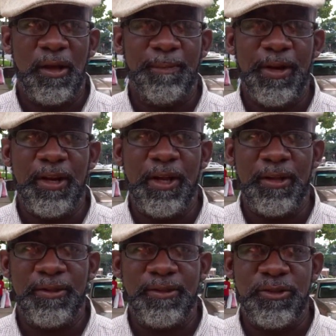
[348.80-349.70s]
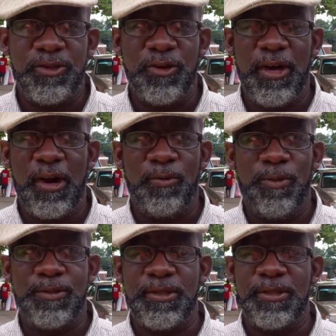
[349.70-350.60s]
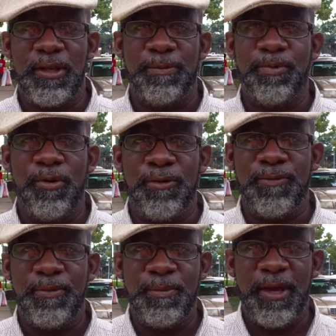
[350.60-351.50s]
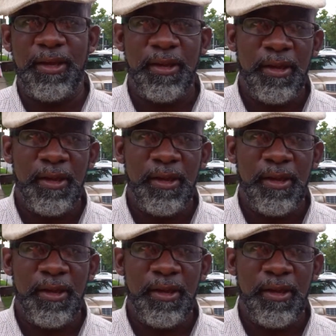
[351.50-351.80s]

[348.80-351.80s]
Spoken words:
but the turnout wasn't important for me.